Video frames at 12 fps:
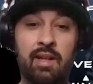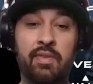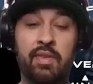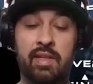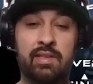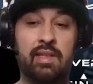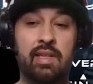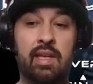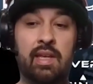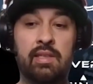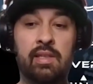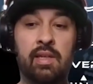This
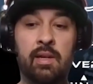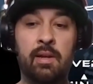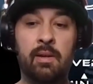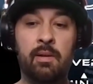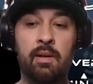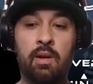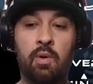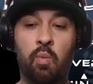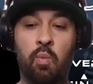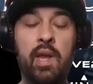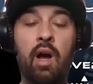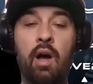is,
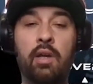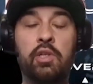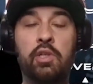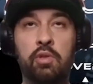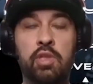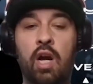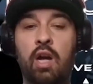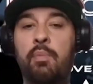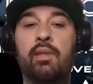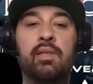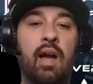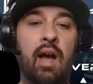we all, you talk
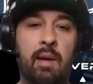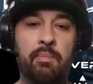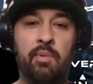about time,